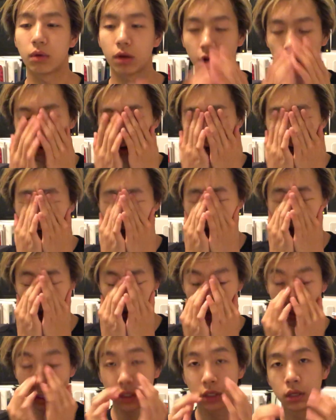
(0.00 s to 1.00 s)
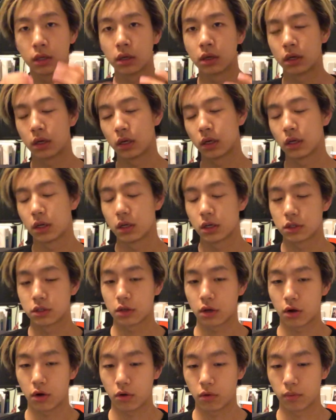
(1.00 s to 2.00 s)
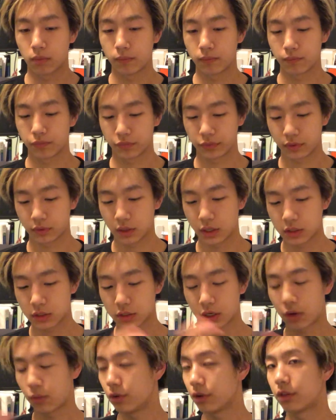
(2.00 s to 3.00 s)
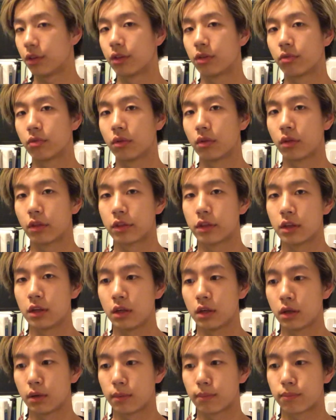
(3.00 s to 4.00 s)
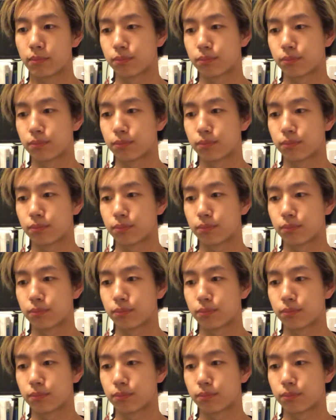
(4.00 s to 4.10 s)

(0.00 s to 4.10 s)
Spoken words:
Okay, so let's start with the